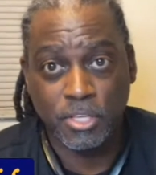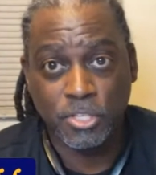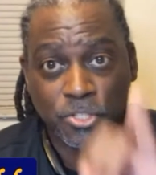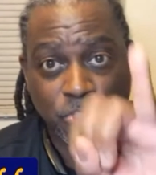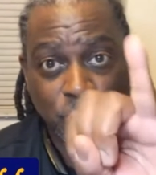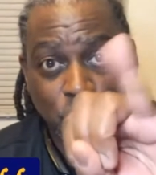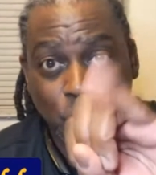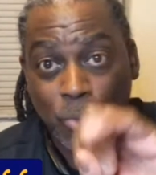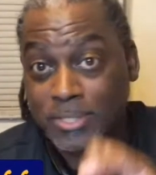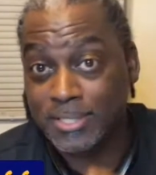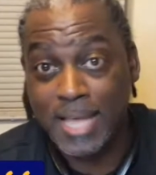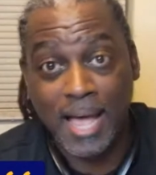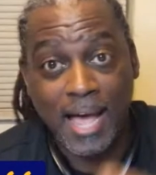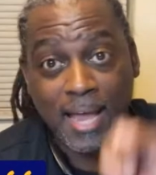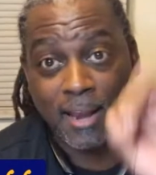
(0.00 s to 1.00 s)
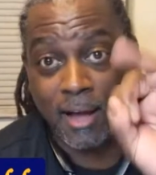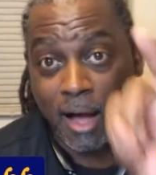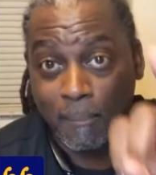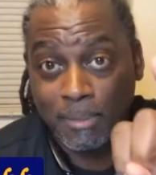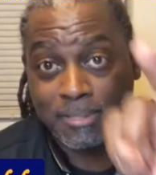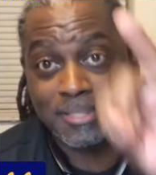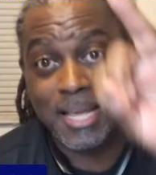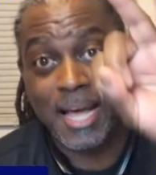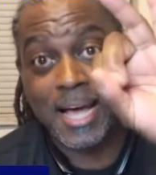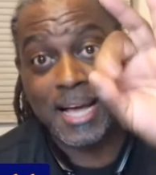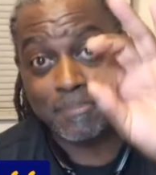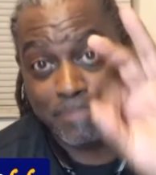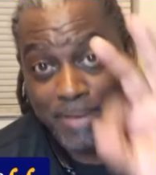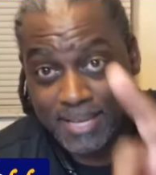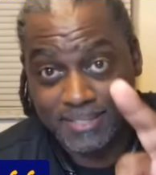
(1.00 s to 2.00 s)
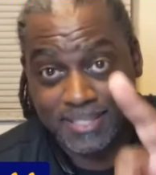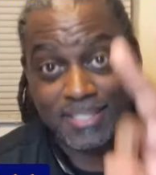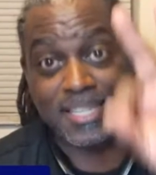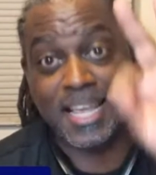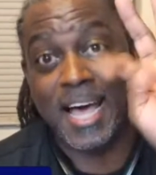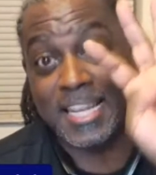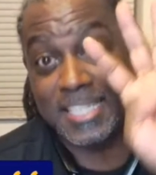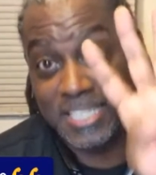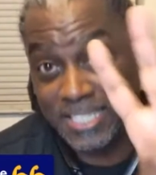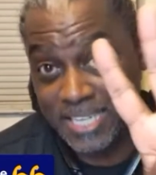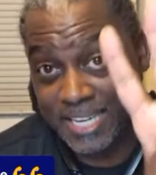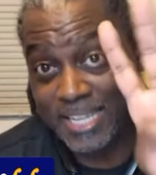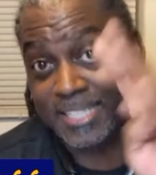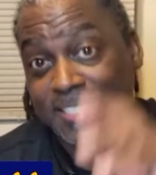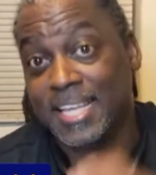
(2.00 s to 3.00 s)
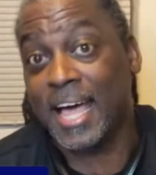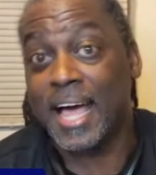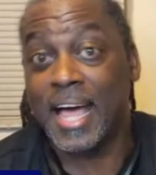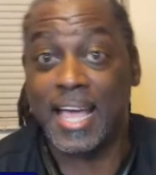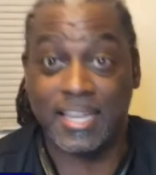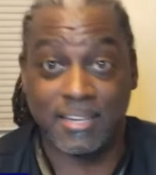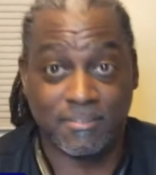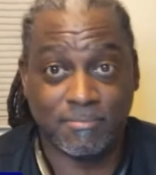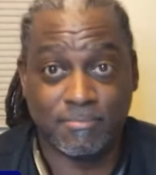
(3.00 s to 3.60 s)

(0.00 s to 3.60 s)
Suicide, homicide, pesticide, genocide.